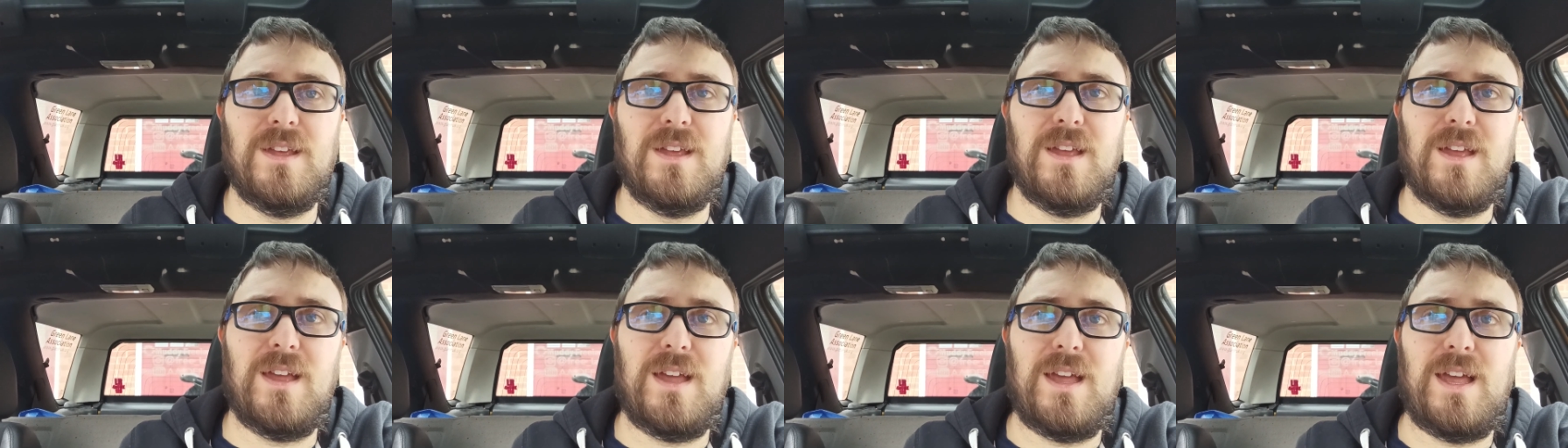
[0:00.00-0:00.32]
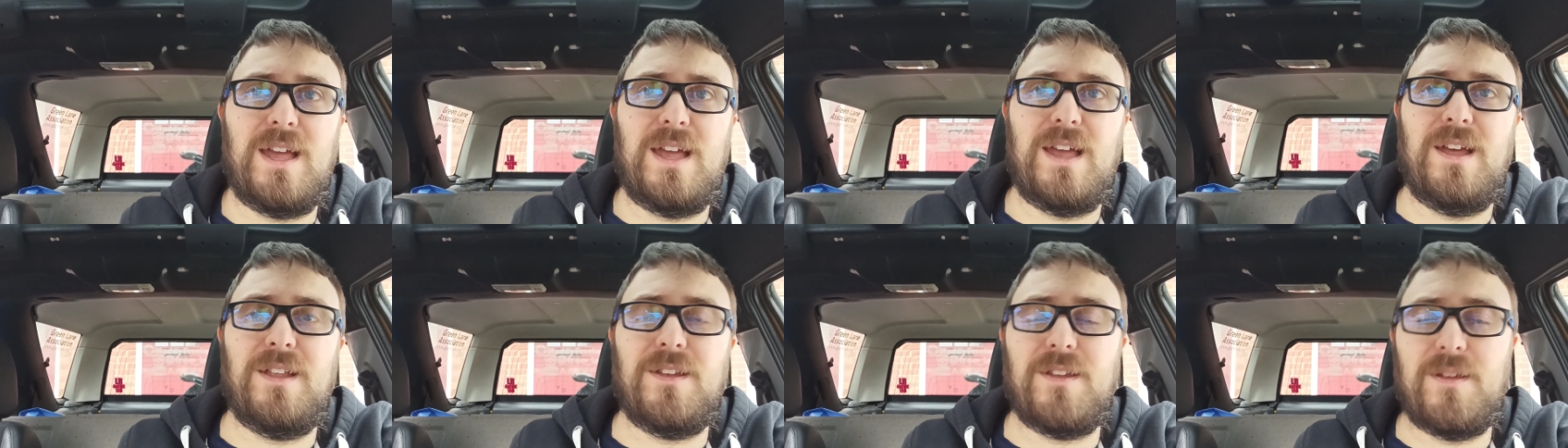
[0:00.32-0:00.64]

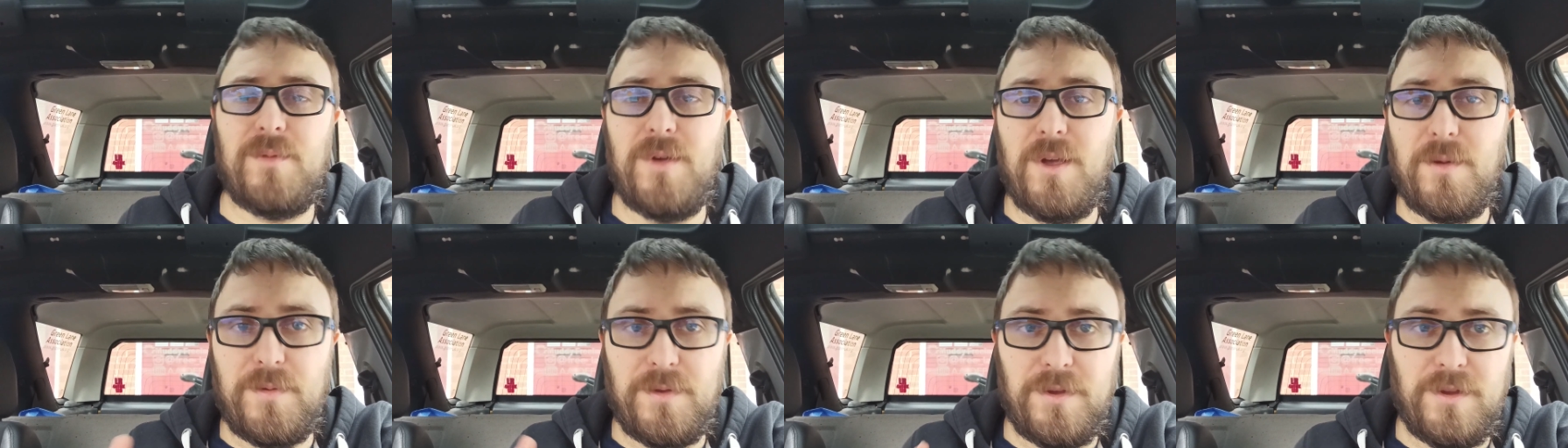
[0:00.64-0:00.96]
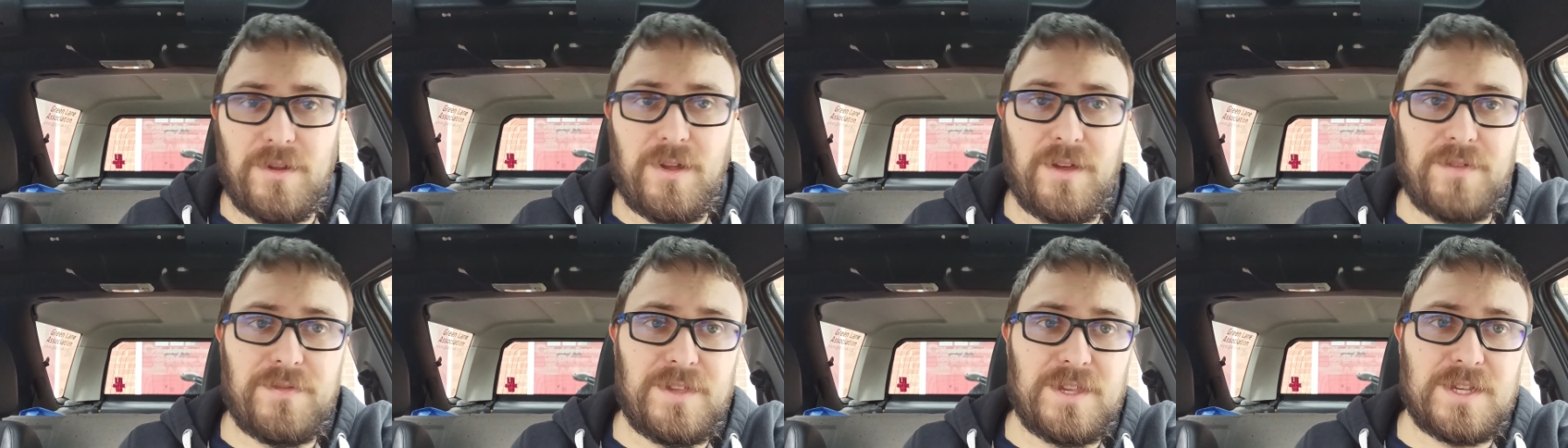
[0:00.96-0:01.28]
And I'm hoping you like
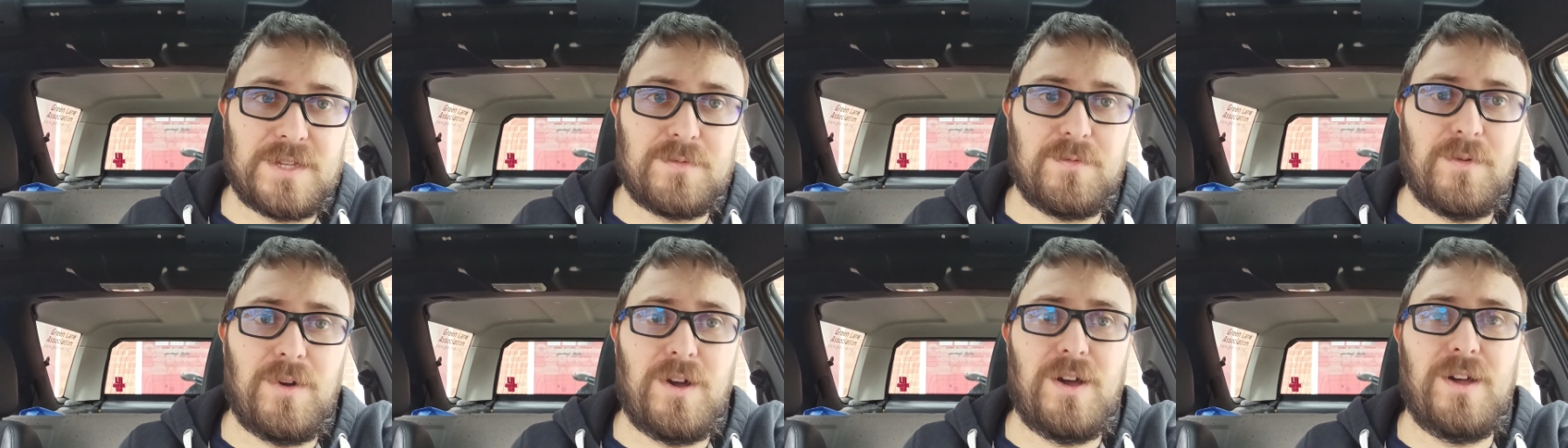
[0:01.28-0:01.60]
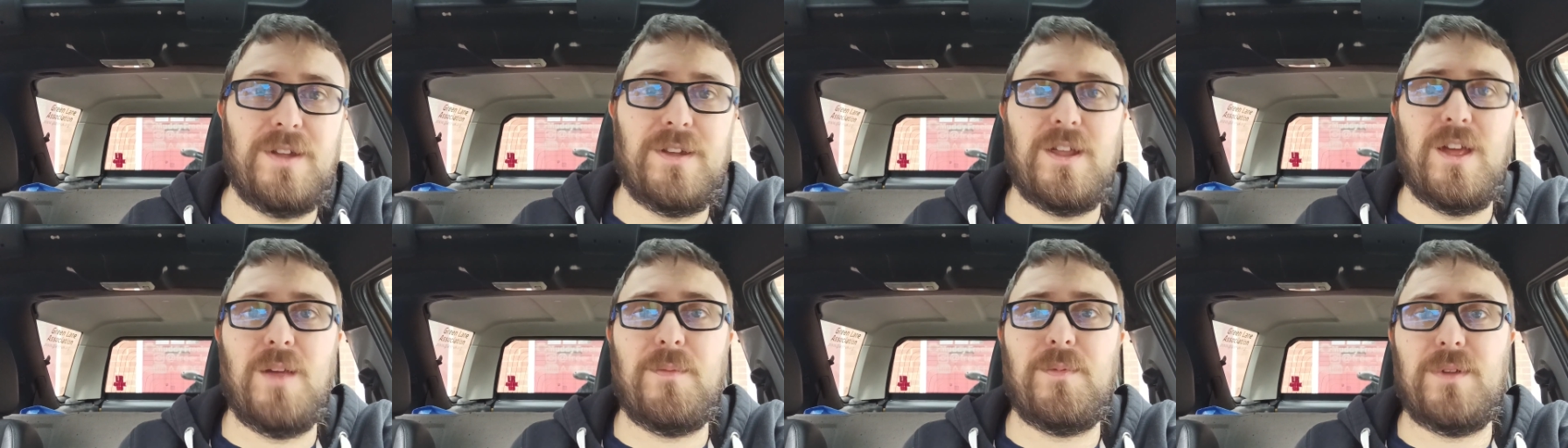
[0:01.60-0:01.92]
this one. I
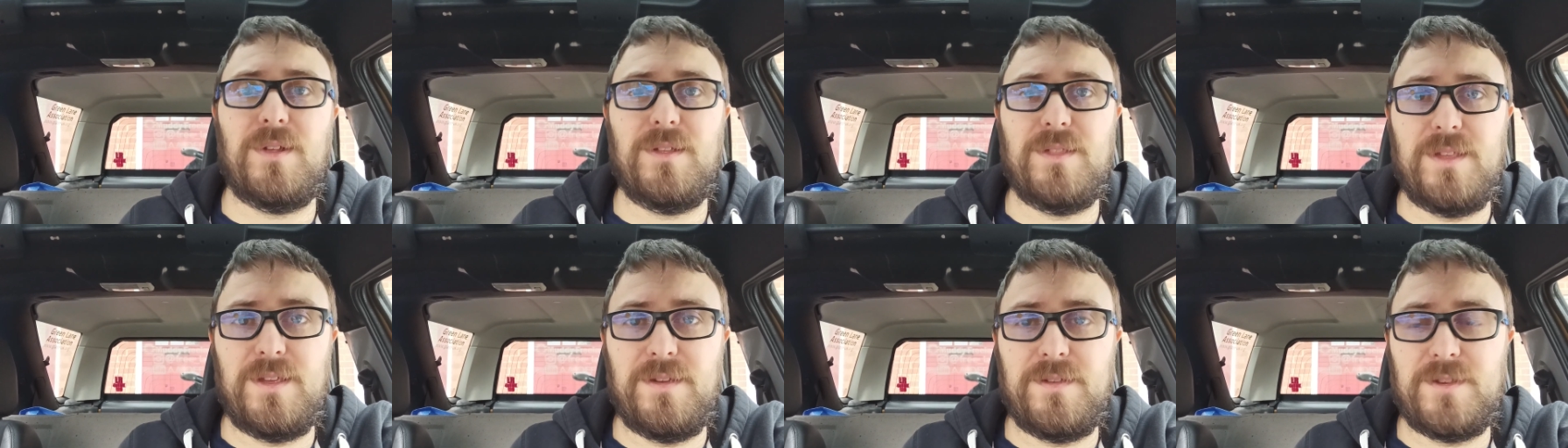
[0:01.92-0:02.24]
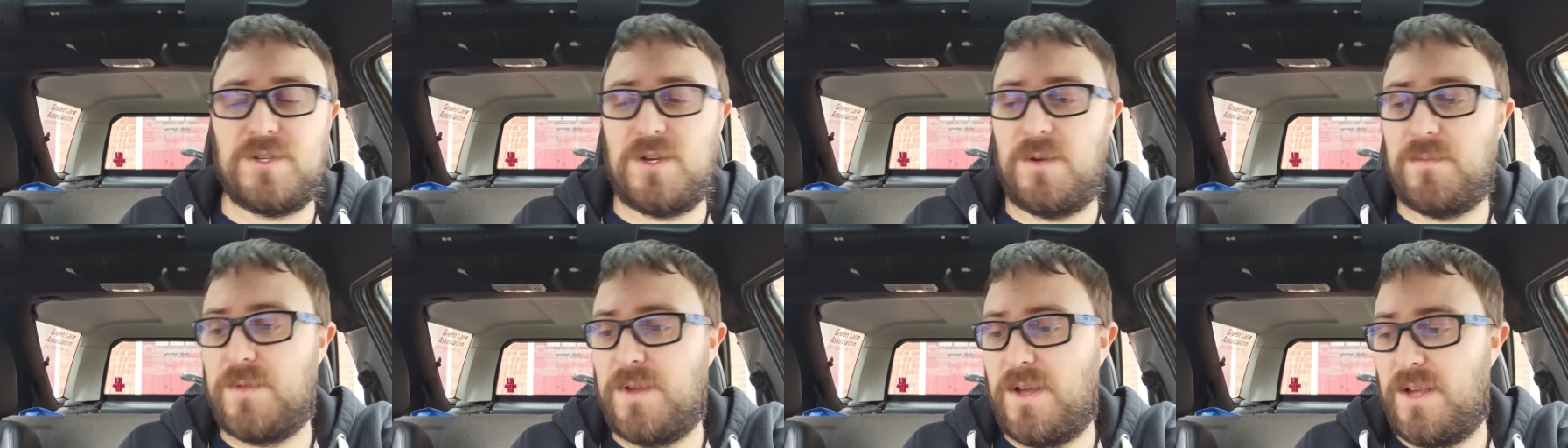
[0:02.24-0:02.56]
hope you like the job
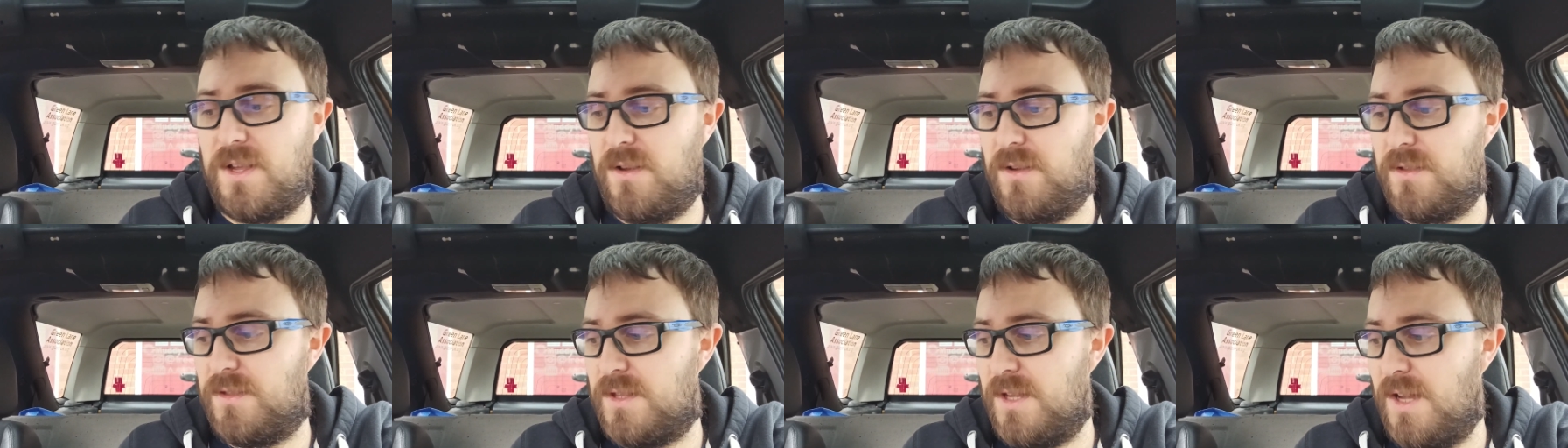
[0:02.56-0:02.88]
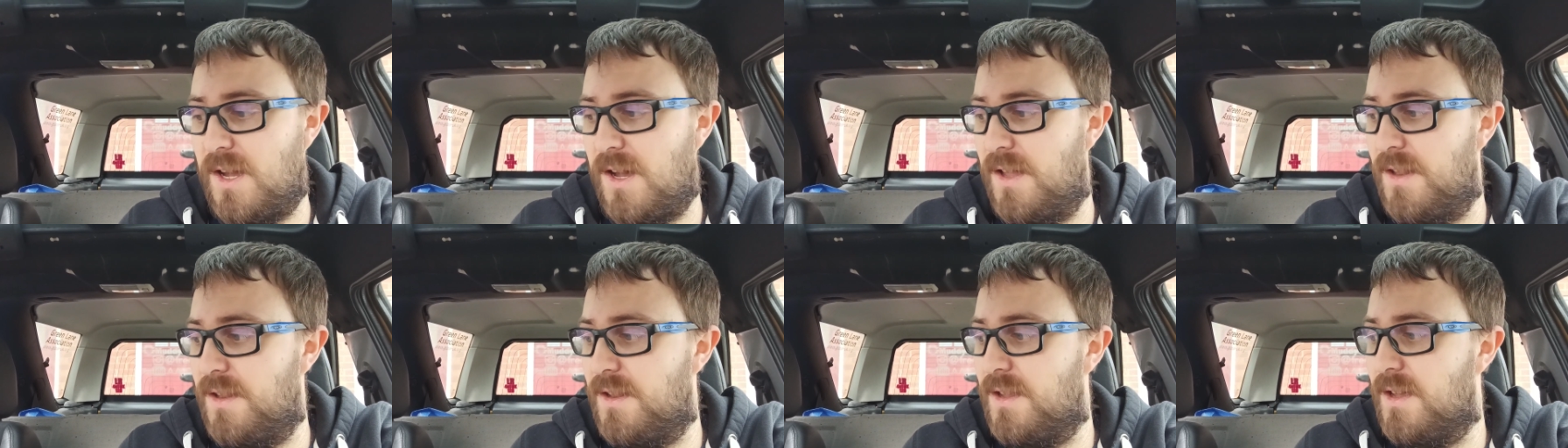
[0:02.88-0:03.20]
that I got
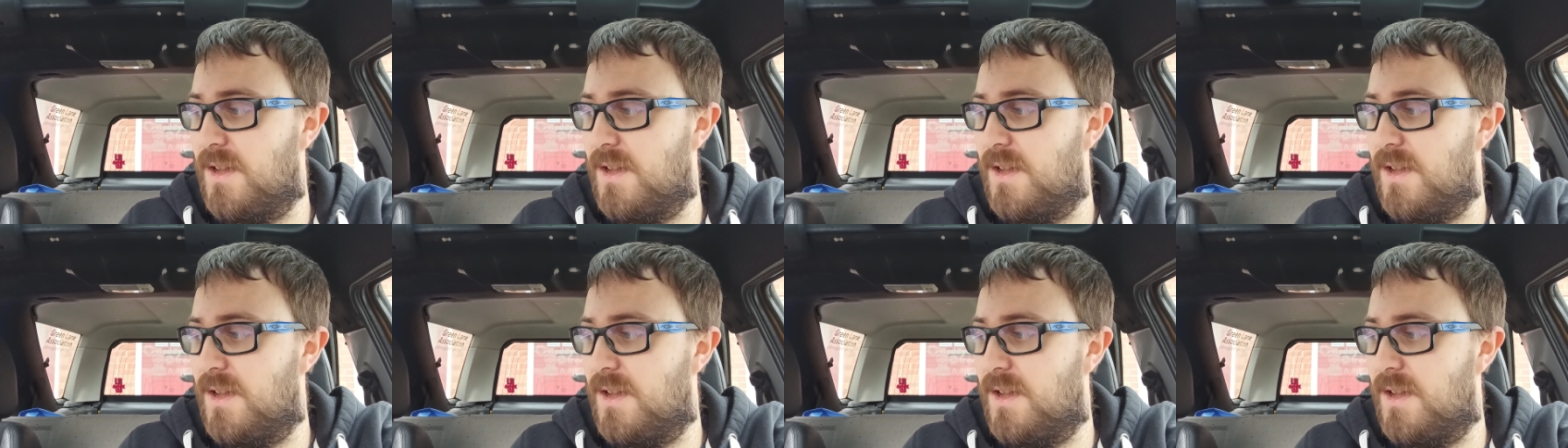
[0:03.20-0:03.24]
done,